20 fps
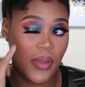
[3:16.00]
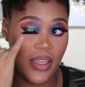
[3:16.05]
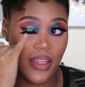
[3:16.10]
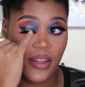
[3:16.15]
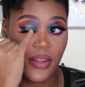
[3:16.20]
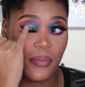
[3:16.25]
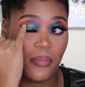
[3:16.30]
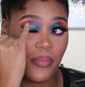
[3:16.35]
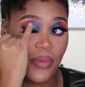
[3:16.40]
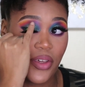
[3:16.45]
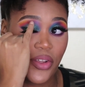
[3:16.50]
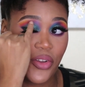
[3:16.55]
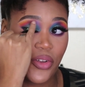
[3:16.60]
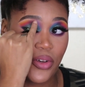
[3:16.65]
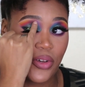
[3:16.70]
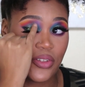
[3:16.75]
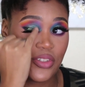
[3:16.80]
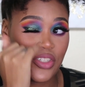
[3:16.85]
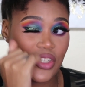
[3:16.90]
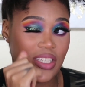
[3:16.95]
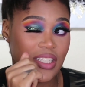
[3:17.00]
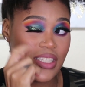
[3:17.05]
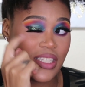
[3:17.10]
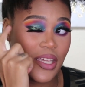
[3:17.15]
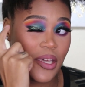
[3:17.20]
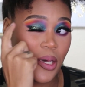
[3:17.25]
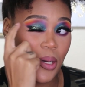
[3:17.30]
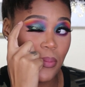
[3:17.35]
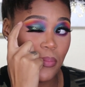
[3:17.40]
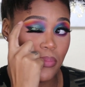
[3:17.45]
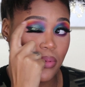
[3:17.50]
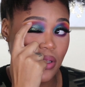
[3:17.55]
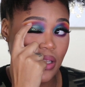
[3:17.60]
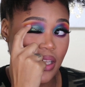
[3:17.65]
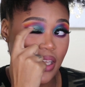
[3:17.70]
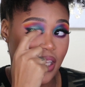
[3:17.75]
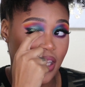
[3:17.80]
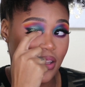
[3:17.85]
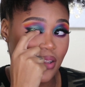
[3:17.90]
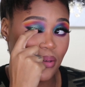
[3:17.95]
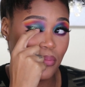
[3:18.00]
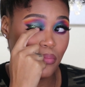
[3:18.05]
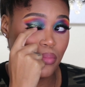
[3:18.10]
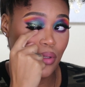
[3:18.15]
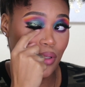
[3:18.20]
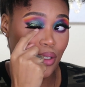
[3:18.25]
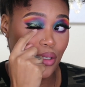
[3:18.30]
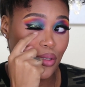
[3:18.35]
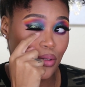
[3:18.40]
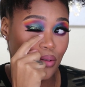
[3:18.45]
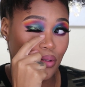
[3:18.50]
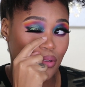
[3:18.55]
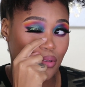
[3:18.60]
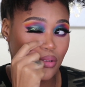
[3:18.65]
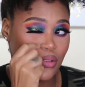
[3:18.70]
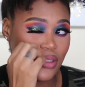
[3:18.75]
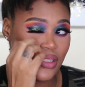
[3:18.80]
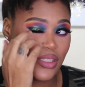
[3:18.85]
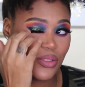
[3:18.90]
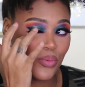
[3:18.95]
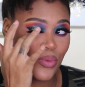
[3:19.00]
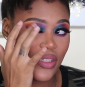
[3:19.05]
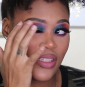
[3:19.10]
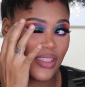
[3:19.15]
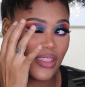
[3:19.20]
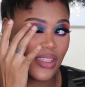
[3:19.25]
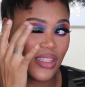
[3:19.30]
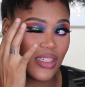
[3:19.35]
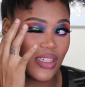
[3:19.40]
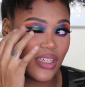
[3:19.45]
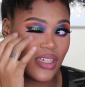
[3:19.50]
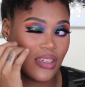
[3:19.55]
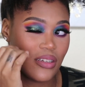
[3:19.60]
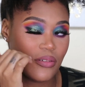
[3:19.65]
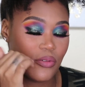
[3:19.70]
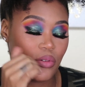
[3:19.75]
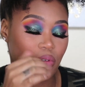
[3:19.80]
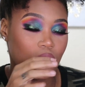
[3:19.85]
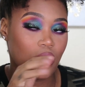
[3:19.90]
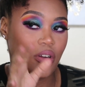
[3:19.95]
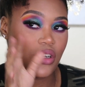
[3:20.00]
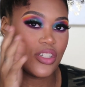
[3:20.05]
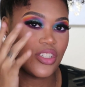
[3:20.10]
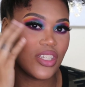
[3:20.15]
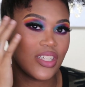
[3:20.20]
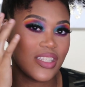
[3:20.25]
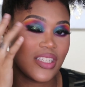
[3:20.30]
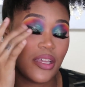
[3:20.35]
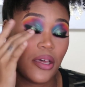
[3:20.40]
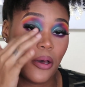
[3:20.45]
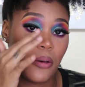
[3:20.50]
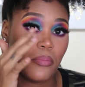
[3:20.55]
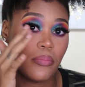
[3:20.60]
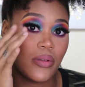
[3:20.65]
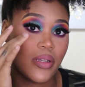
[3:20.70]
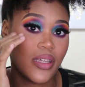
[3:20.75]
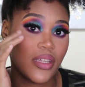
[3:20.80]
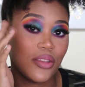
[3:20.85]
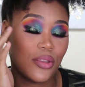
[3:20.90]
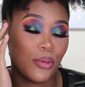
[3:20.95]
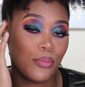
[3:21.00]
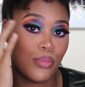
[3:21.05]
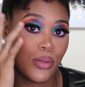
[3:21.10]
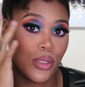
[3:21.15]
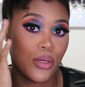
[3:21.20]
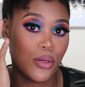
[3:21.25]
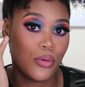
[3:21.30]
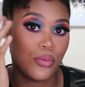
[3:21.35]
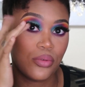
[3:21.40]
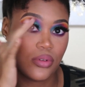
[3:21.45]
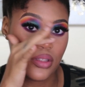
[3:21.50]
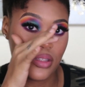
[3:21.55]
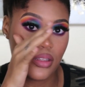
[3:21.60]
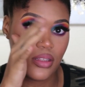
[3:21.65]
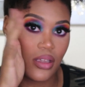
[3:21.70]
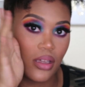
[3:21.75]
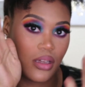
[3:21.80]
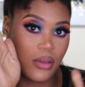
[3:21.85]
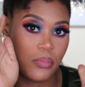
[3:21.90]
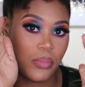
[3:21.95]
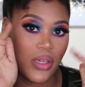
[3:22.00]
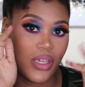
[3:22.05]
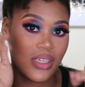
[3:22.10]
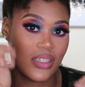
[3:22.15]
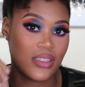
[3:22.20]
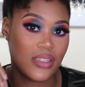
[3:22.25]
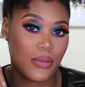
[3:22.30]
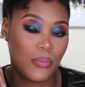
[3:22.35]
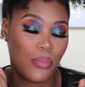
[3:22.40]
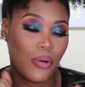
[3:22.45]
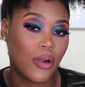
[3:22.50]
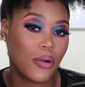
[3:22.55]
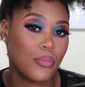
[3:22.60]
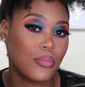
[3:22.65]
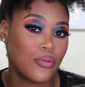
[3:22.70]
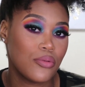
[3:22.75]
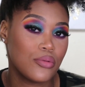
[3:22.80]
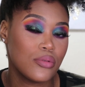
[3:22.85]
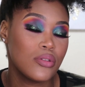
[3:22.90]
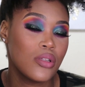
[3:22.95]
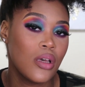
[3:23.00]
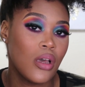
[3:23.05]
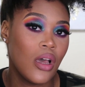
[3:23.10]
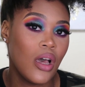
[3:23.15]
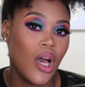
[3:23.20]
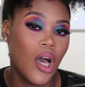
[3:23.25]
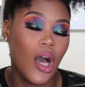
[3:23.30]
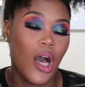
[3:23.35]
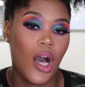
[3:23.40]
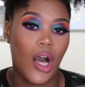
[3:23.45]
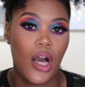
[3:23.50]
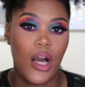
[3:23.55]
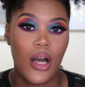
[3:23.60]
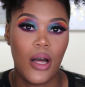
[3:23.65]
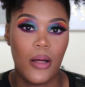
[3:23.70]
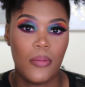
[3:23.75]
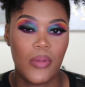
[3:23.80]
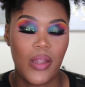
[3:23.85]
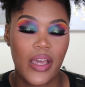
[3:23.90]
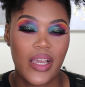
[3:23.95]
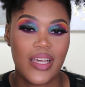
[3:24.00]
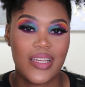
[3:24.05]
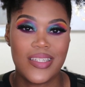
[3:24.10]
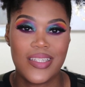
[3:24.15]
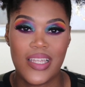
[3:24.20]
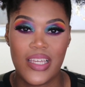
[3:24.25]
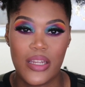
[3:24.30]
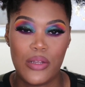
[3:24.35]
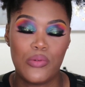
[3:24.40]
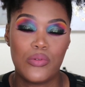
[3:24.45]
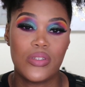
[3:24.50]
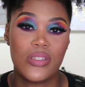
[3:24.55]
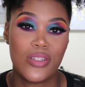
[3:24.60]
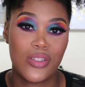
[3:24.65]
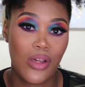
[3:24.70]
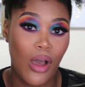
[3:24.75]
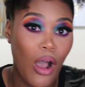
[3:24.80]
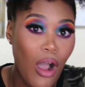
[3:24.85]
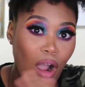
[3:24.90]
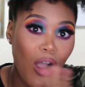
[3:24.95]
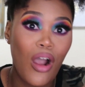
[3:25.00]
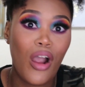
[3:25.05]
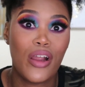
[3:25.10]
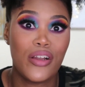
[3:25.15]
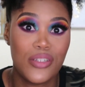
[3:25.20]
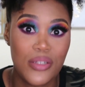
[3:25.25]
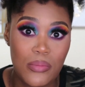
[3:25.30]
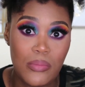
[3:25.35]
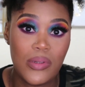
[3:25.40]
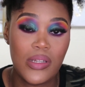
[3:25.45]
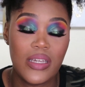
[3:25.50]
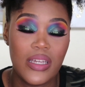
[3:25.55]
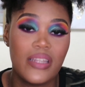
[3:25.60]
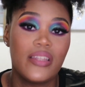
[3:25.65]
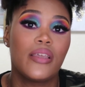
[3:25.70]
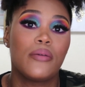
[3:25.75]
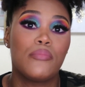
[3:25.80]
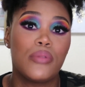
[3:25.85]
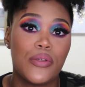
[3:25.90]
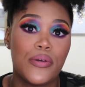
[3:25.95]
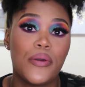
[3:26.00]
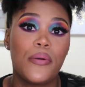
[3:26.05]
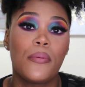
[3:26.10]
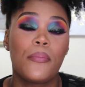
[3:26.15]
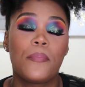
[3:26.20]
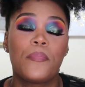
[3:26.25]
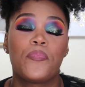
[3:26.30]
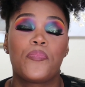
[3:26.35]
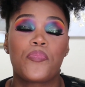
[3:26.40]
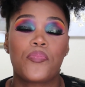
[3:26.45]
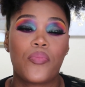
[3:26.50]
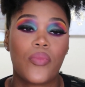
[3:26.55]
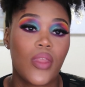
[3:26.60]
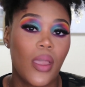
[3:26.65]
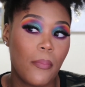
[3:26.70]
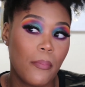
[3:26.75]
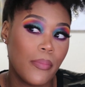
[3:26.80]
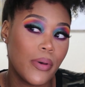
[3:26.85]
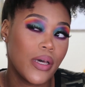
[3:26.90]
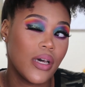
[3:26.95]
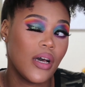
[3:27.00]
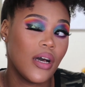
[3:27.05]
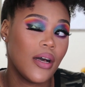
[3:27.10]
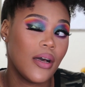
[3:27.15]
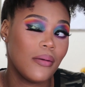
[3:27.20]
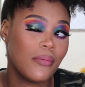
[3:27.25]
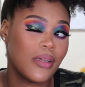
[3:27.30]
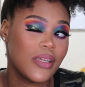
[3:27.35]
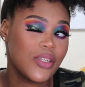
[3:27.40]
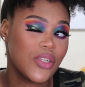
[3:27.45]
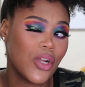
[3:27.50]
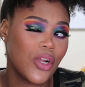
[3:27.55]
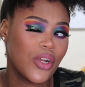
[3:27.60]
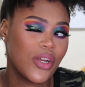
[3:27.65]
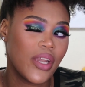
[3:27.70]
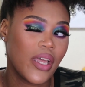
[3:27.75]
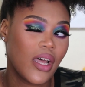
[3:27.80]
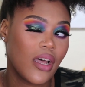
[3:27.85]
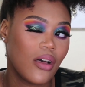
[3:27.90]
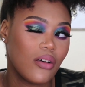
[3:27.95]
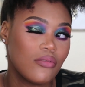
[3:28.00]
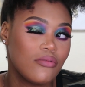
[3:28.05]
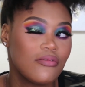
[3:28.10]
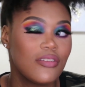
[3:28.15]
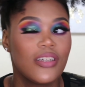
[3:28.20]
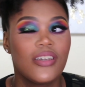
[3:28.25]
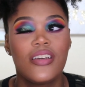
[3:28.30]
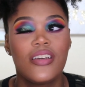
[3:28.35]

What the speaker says: in the middle just to help blend the blues with the, or just to help blend the blue with the pinks and purples. Like I said, it was hard to blend in blue, but it turned out,